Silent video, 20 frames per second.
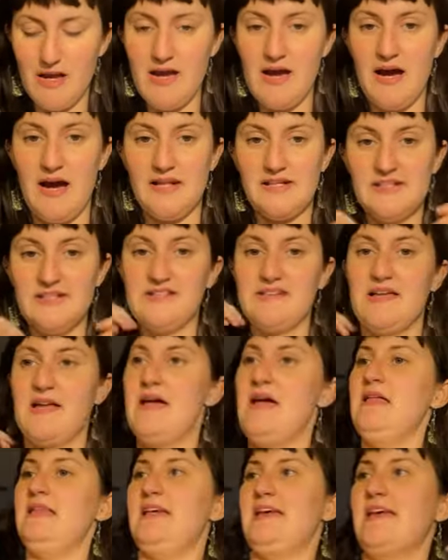I just,
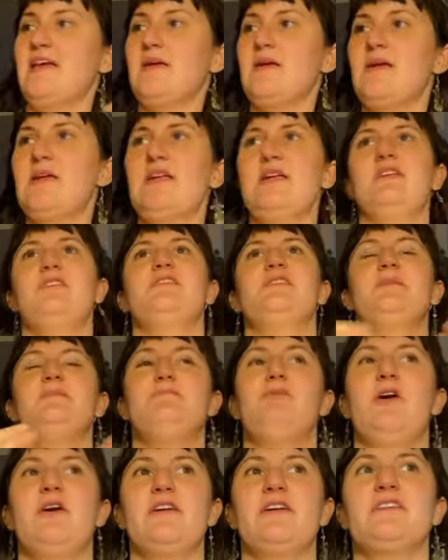like, you know, some
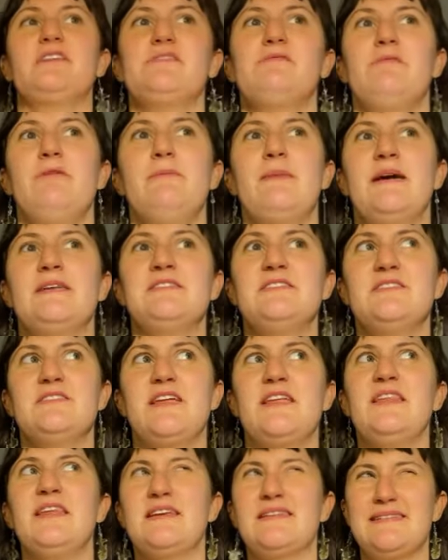products remind you
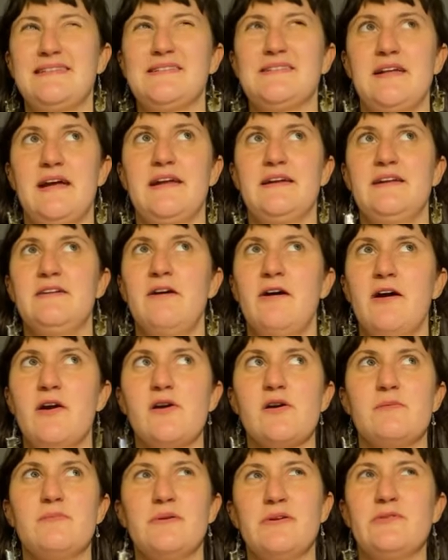that, like, design and
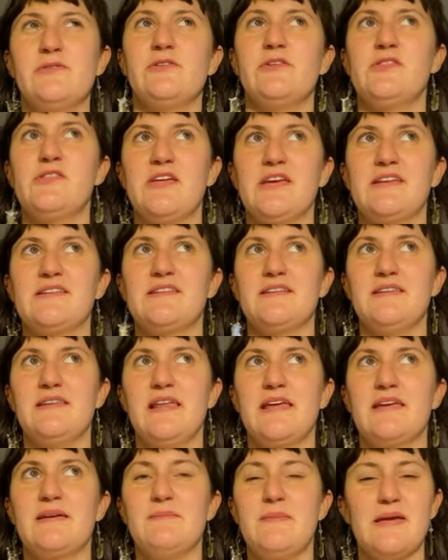art are beautiful things and,
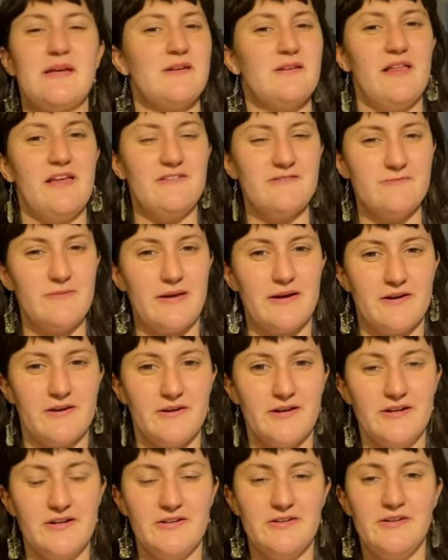like, can make your life better,
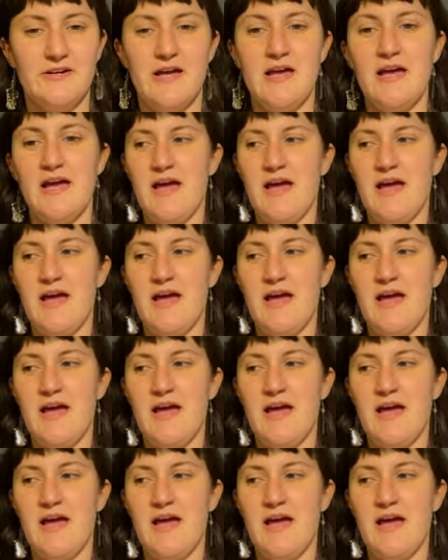you know?